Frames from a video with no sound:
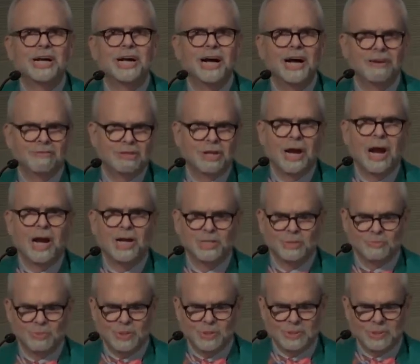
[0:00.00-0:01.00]
of the
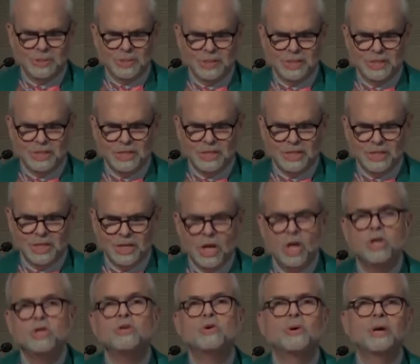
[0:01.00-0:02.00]
gospel.
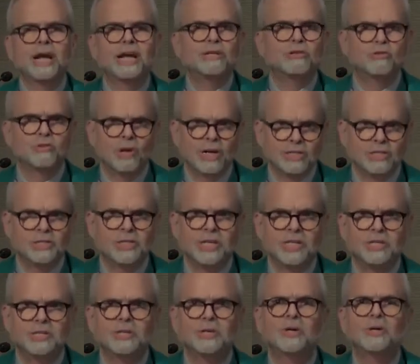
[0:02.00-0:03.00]
You can trust
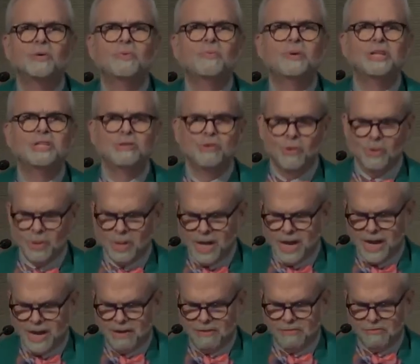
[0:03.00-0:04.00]
it with your
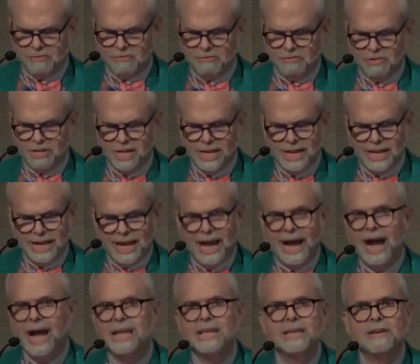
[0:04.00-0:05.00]
life.
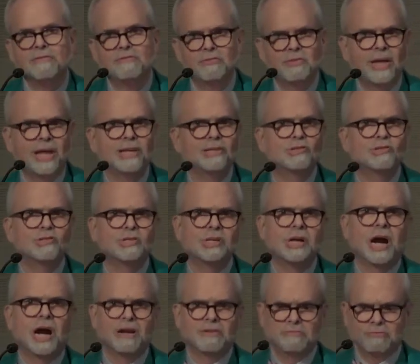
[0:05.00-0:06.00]
I give thanks to
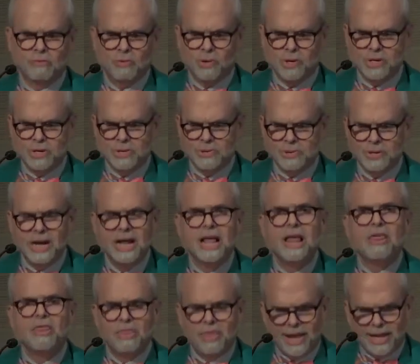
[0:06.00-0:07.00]
God for you.
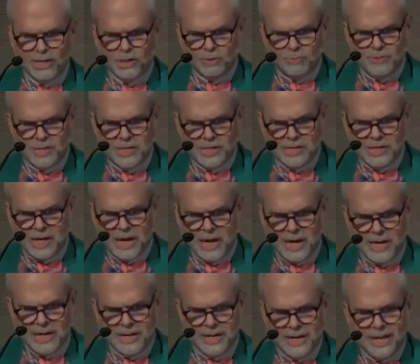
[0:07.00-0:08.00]
Thanks be to
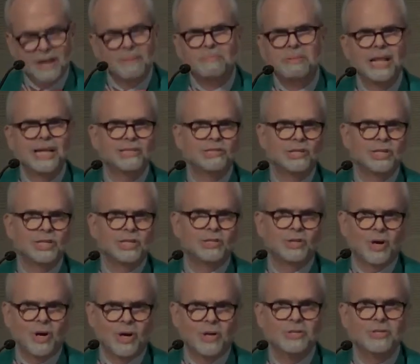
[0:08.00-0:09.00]
God. Blessings
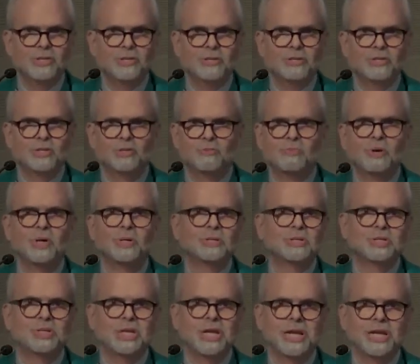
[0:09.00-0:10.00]
on you, small
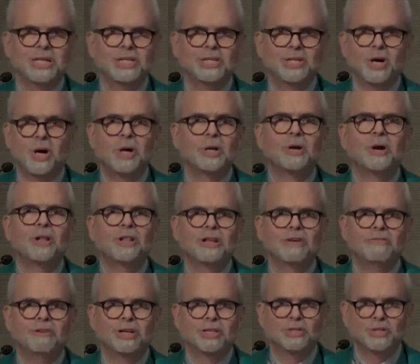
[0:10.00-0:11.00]
seeds, on all
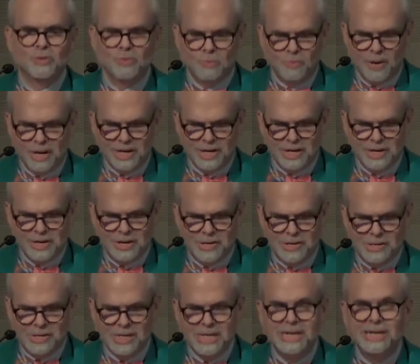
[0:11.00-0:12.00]
of us, one and
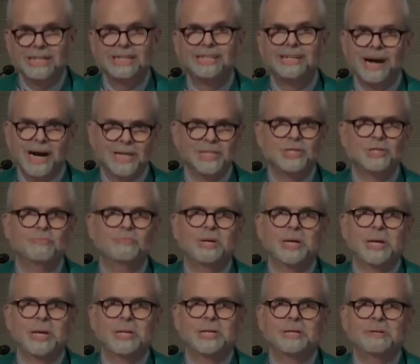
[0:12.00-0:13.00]
all.
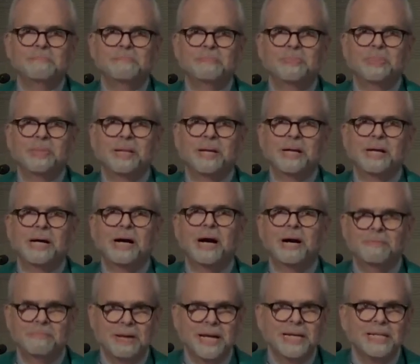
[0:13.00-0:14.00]
Godspeed.
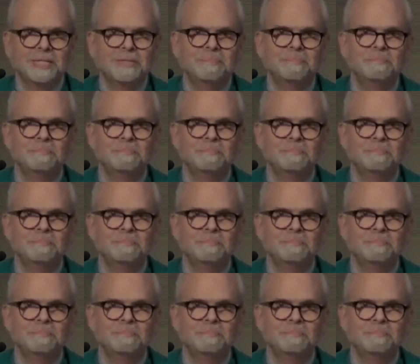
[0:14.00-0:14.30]
Amen